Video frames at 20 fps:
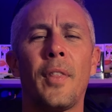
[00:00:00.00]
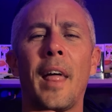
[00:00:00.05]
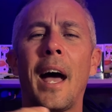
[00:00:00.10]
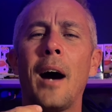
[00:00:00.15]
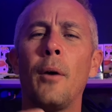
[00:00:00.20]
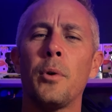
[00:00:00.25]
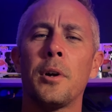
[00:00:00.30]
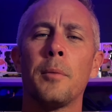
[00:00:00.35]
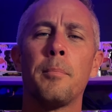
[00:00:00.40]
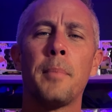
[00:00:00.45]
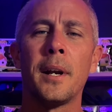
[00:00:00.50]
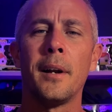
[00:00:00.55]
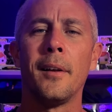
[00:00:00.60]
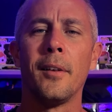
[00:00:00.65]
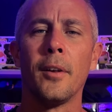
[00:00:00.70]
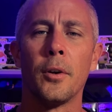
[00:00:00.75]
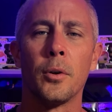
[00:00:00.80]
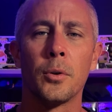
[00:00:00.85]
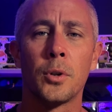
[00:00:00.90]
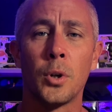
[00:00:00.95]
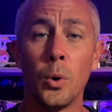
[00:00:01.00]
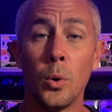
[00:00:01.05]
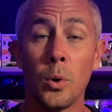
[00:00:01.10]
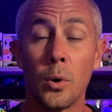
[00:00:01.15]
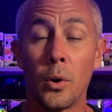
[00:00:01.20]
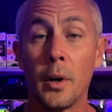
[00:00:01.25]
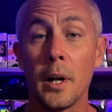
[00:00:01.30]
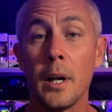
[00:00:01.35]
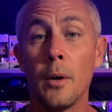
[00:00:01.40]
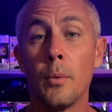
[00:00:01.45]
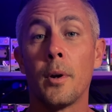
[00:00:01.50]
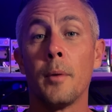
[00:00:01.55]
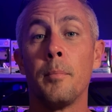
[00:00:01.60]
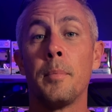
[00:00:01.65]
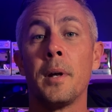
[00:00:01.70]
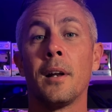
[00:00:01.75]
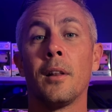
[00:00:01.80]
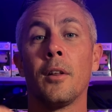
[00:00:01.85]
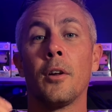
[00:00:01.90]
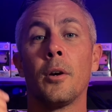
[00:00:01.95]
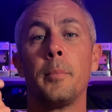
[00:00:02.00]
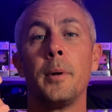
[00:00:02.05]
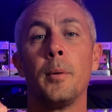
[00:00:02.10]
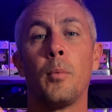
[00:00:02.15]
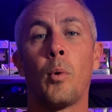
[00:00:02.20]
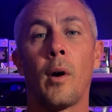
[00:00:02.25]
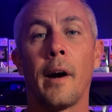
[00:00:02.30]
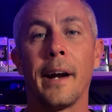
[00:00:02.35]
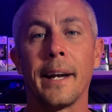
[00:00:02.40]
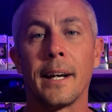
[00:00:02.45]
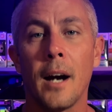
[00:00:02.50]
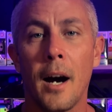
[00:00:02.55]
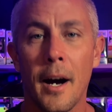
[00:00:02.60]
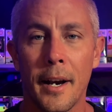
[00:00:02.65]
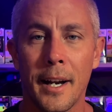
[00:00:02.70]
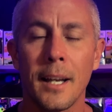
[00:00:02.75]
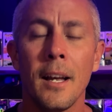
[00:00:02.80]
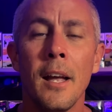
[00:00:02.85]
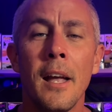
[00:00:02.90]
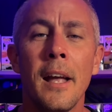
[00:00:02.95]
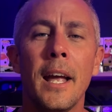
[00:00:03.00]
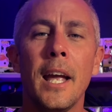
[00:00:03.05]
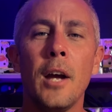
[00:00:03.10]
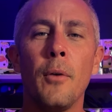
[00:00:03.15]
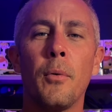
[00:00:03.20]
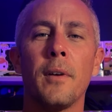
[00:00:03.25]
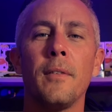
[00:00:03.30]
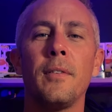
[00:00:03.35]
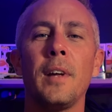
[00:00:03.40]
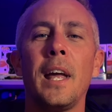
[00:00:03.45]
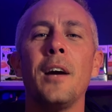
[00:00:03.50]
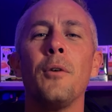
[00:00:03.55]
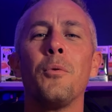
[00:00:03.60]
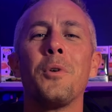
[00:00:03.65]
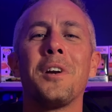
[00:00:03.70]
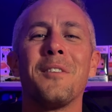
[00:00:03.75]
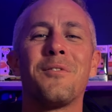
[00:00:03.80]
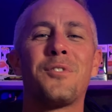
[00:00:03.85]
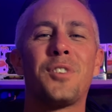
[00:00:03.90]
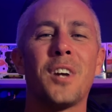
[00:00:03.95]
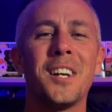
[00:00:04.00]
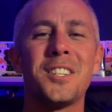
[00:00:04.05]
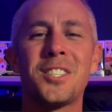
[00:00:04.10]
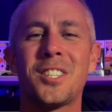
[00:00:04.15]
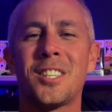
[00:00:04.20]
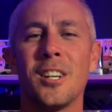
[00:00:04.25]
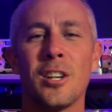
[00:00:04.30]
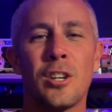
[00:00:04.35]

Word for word: been a little cooler. It would have been a little bit more iconic. It would have touched the